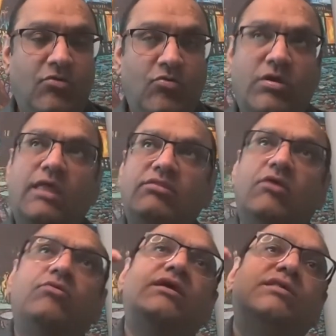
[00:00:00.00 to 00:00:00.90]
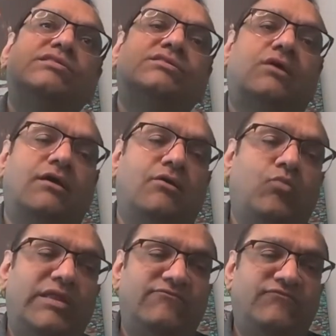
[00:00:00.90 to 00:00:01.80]
okay, there is
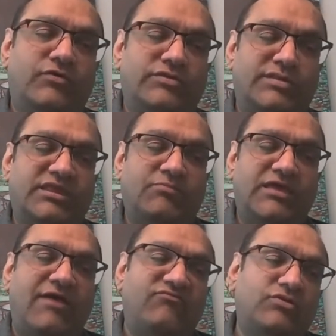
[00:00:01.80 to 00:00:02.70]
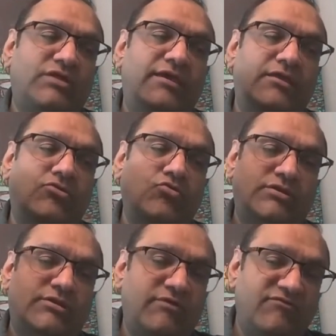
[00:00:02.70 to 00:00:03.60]
one further step they have to take and do the
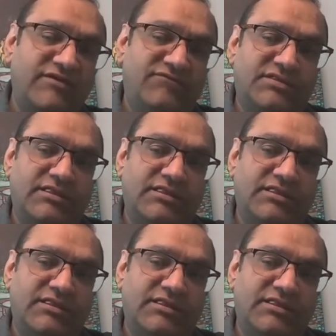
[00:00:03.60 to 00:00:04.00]
derivatives